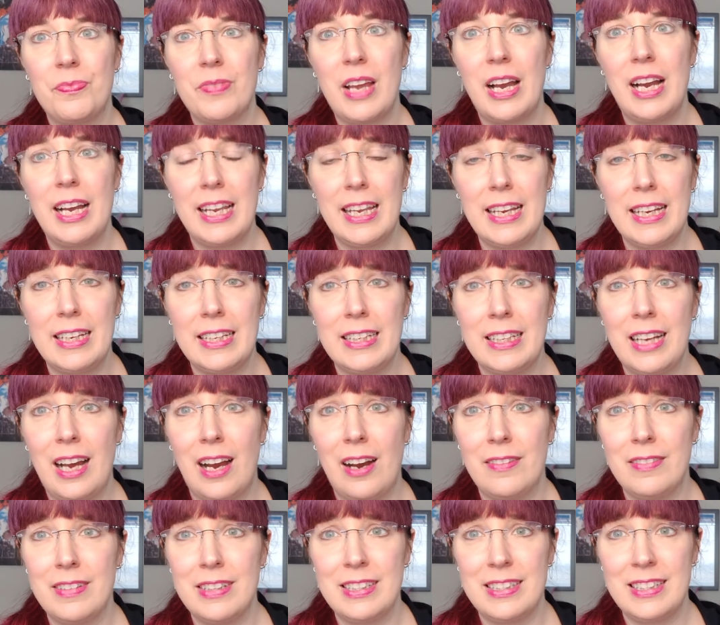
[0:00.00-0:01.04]
Again,
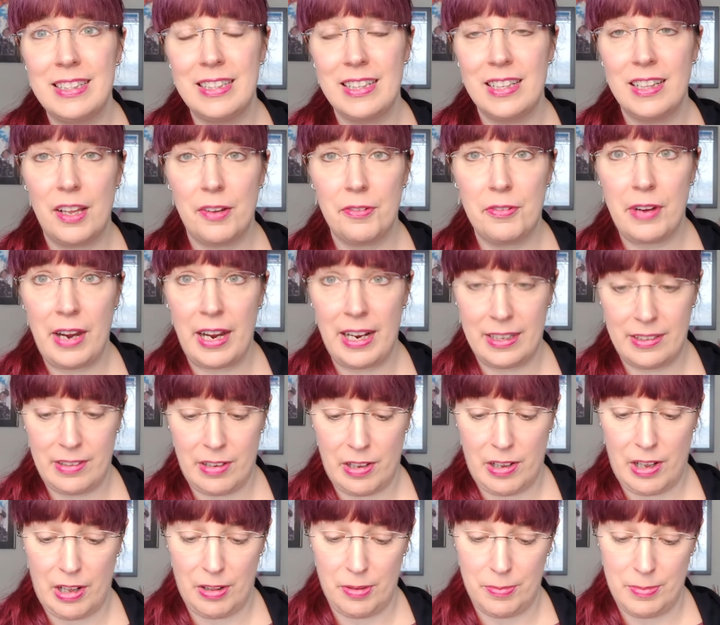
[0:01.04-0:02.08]
obviously the Lovecraft
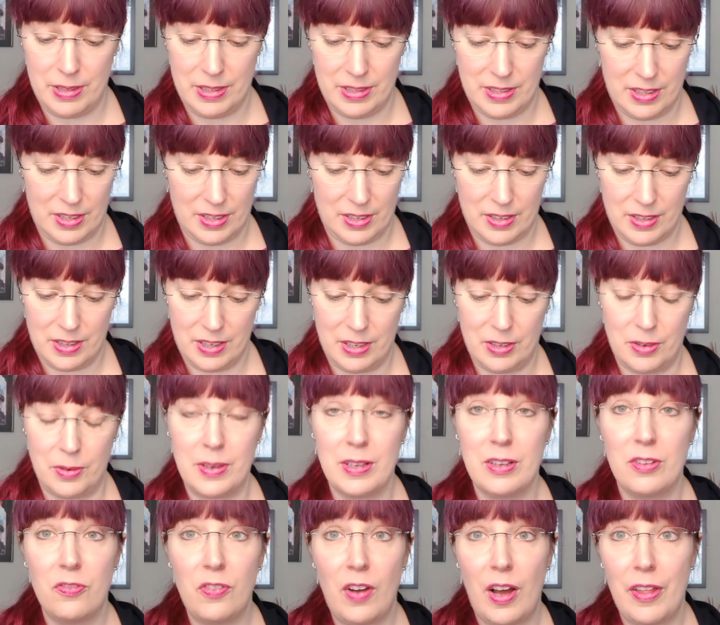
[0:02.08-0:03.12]
elements are,
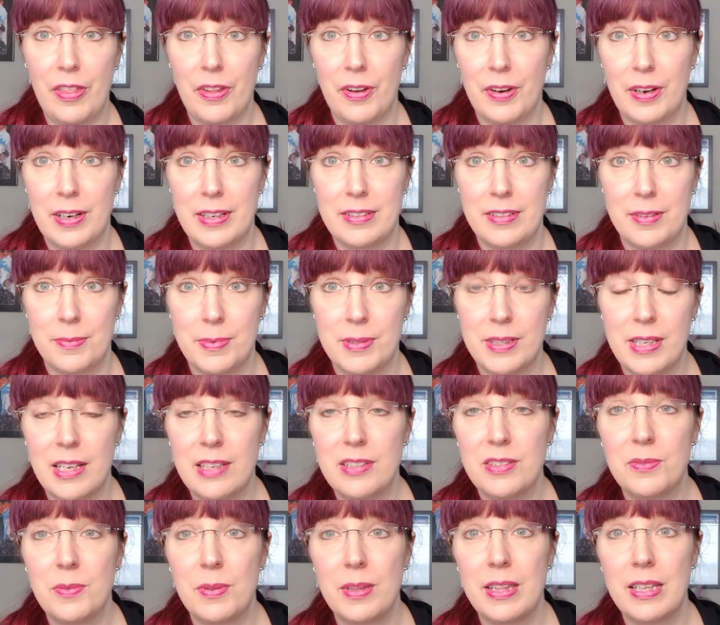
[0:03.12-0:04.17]
his father is
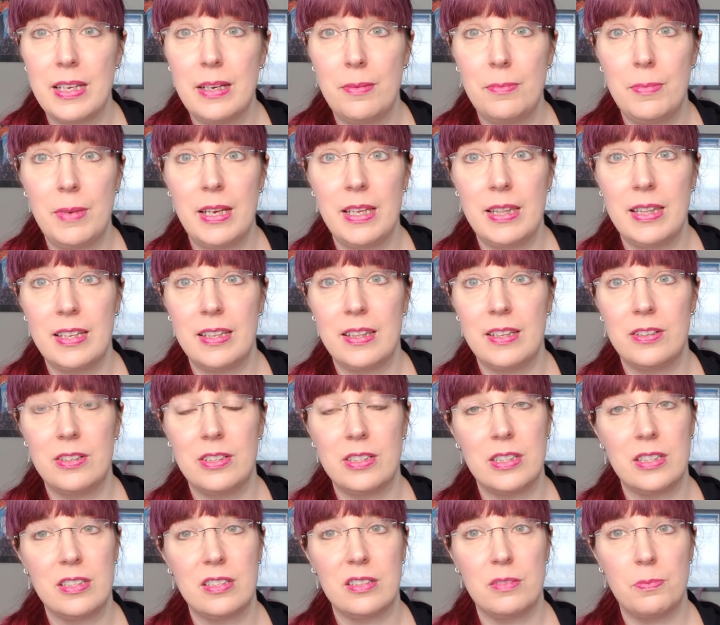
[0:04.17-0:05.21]
obsessed with them, and then there's
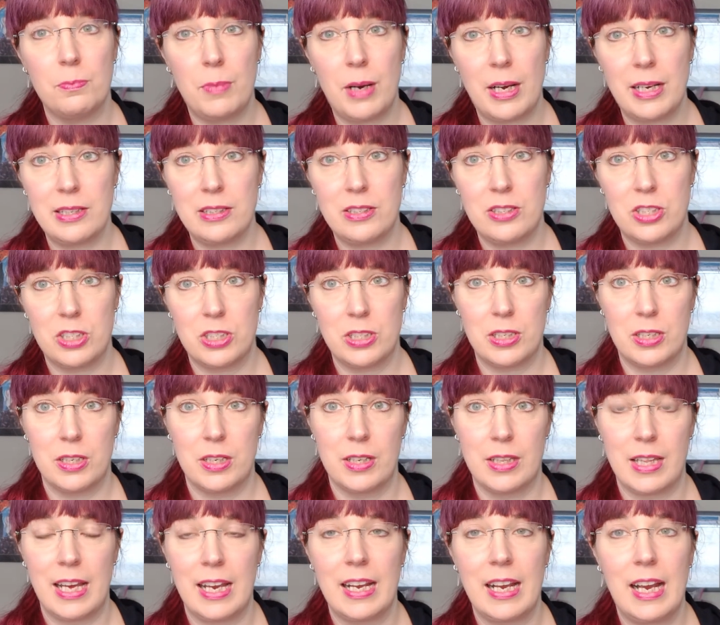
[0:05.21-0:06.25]
this monster
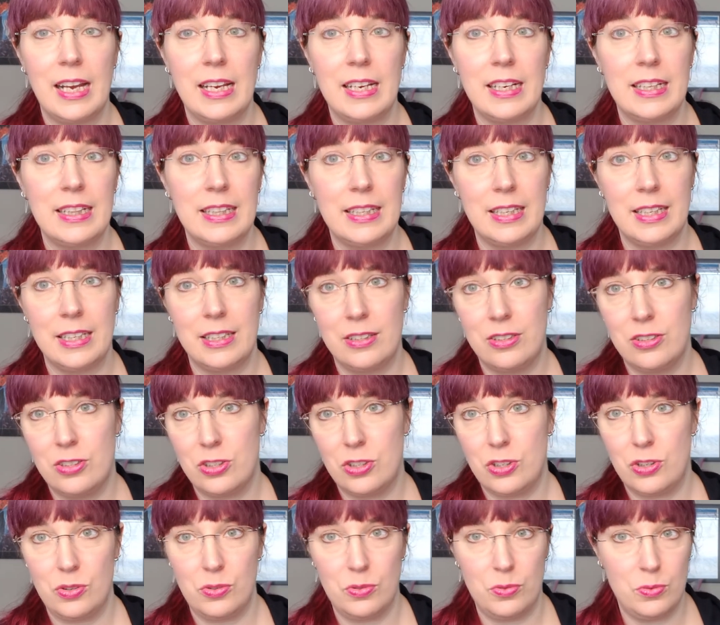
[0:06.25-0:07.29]
that kind of leads
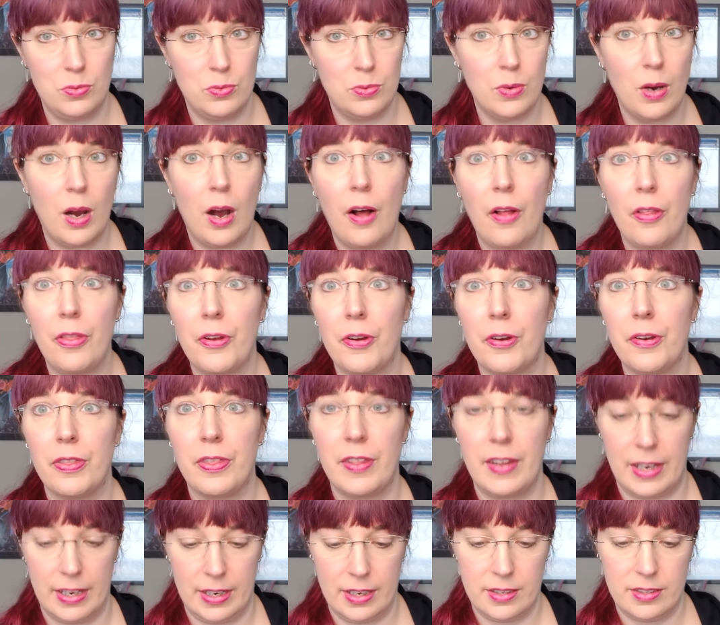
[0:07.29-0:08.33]
to other
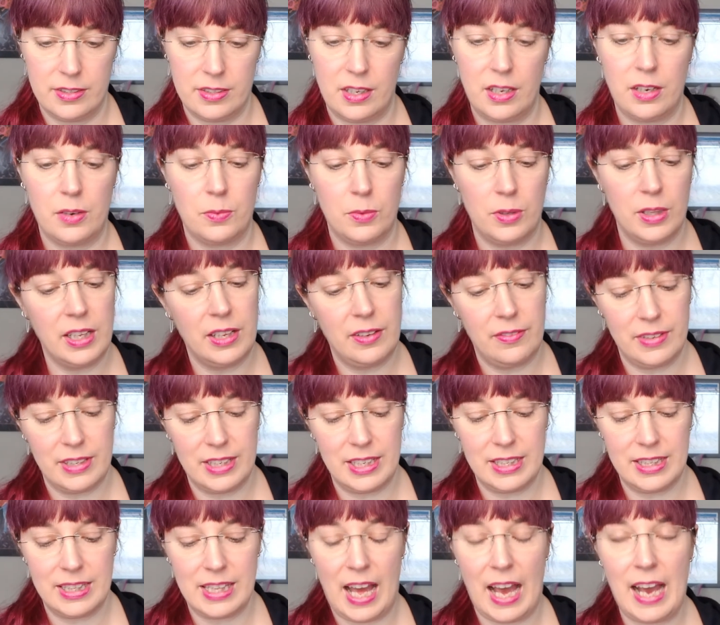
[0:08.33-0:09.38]
things, and we'll leave it
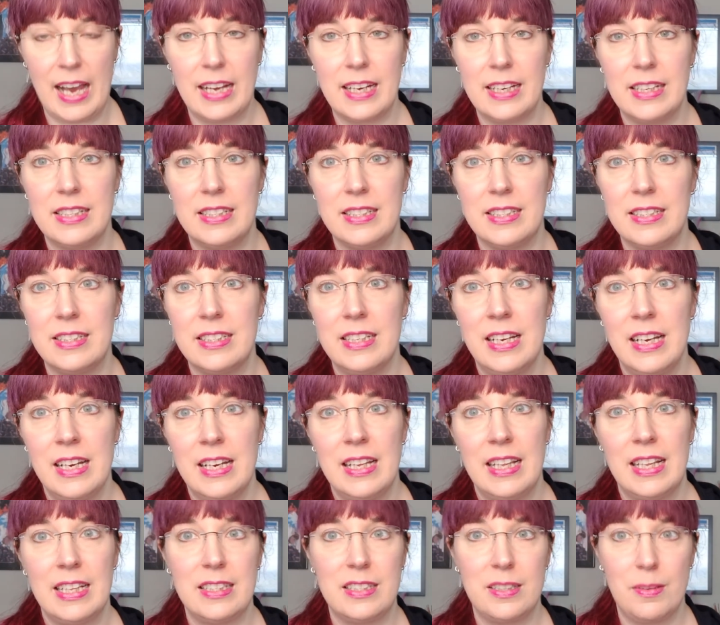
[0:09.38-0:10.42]
at that because
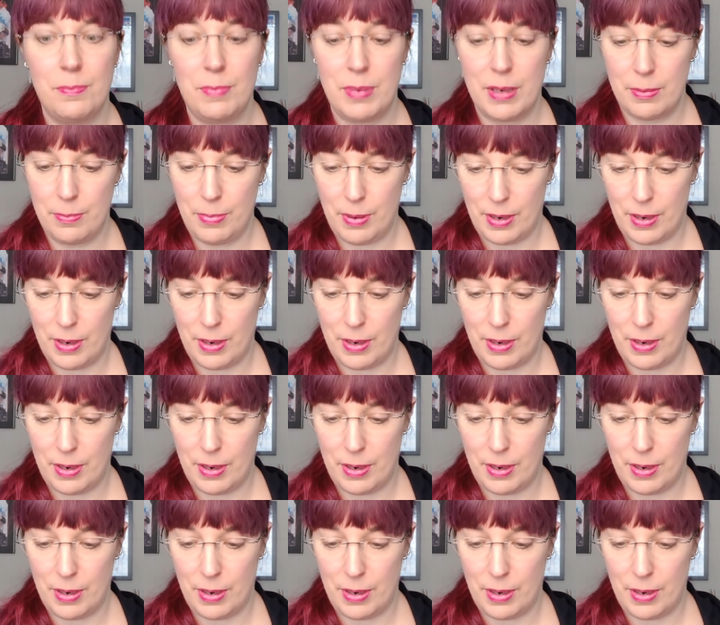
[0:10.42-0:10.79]
that's a big